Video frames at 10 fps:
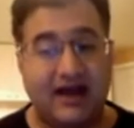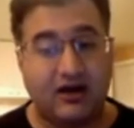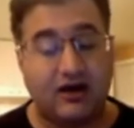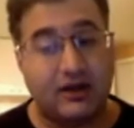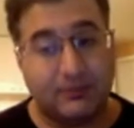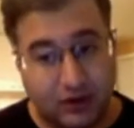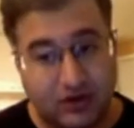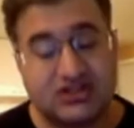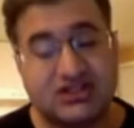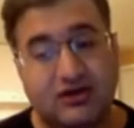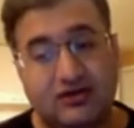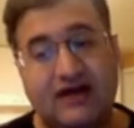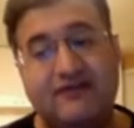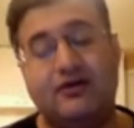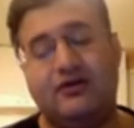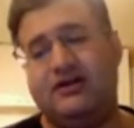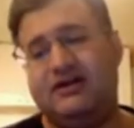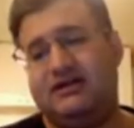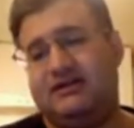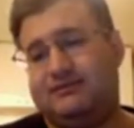on a personal level,
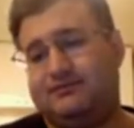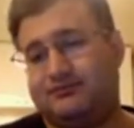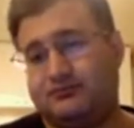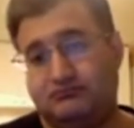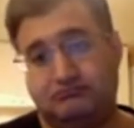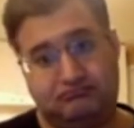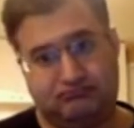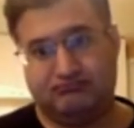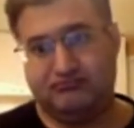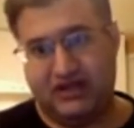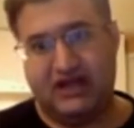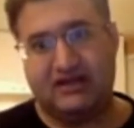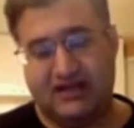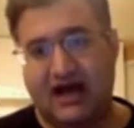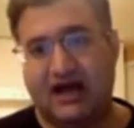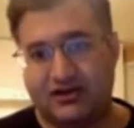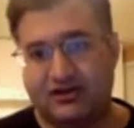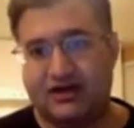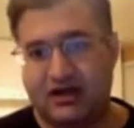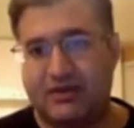then yeah, you're
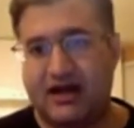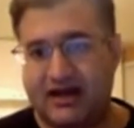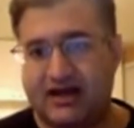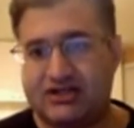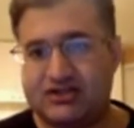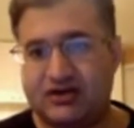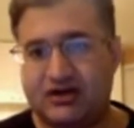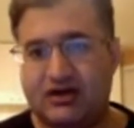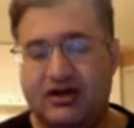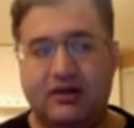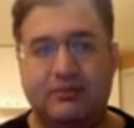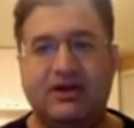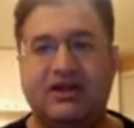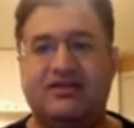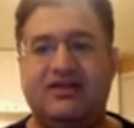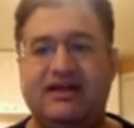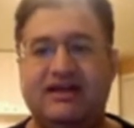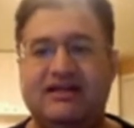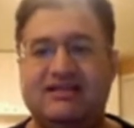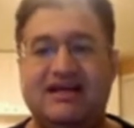going to pay extra. But the thing
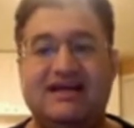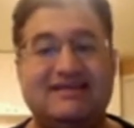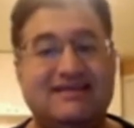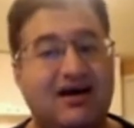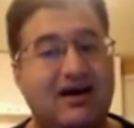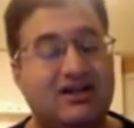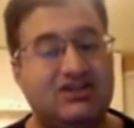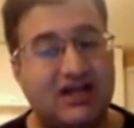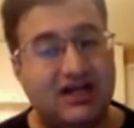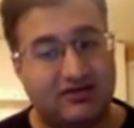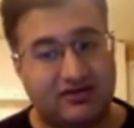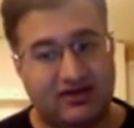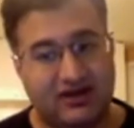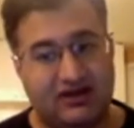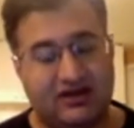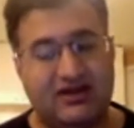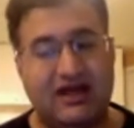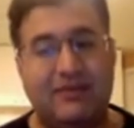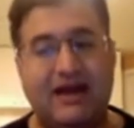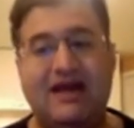is, it's not a gender thing. They
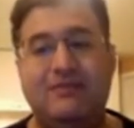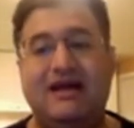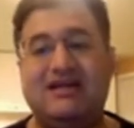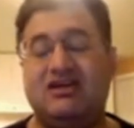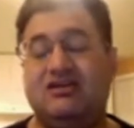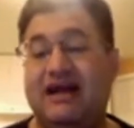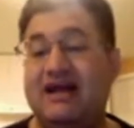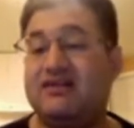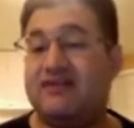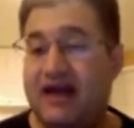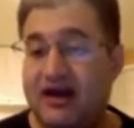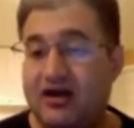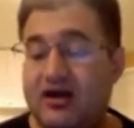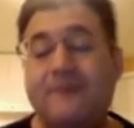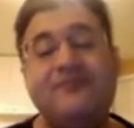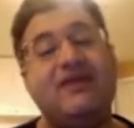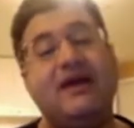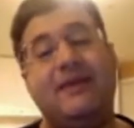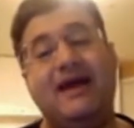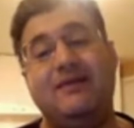pay based on length of hair, they
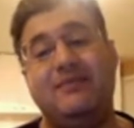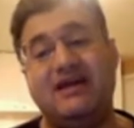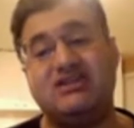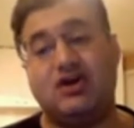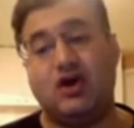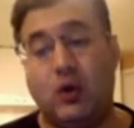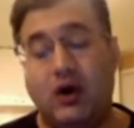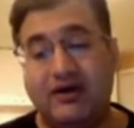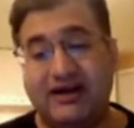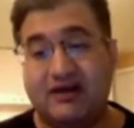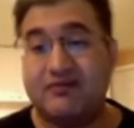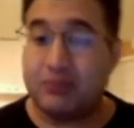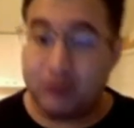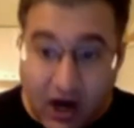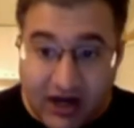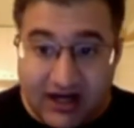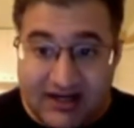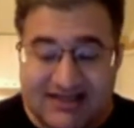pay based on quality of product,